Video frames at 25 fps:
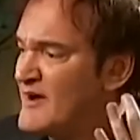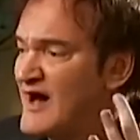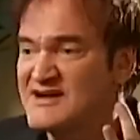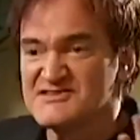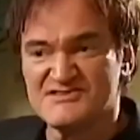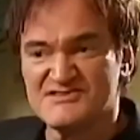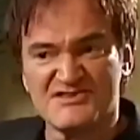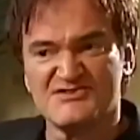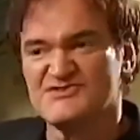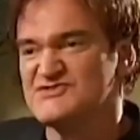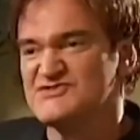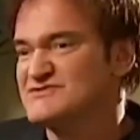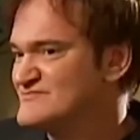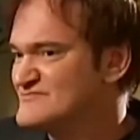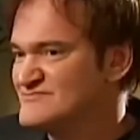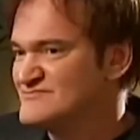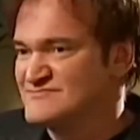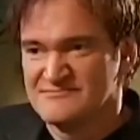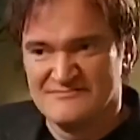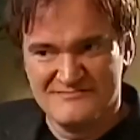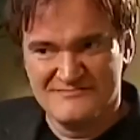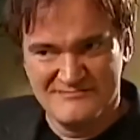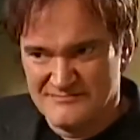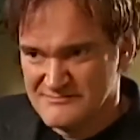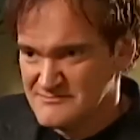there have been
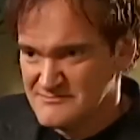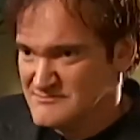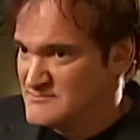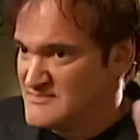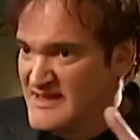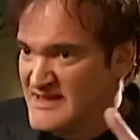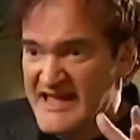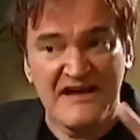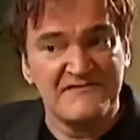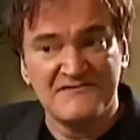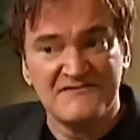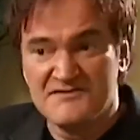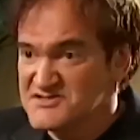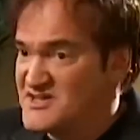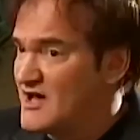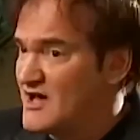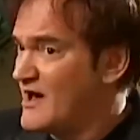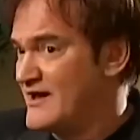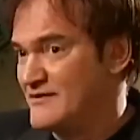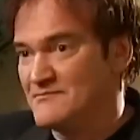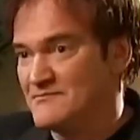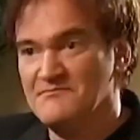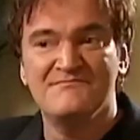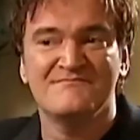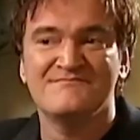multiple rumors about a
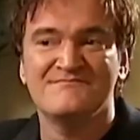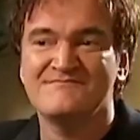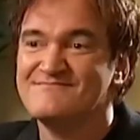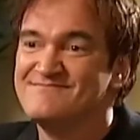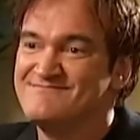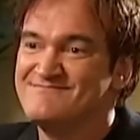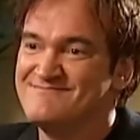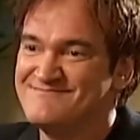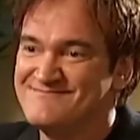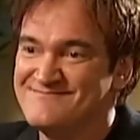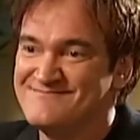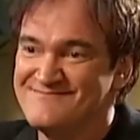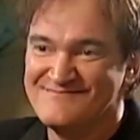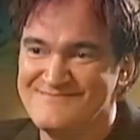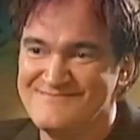Kil Bill sequel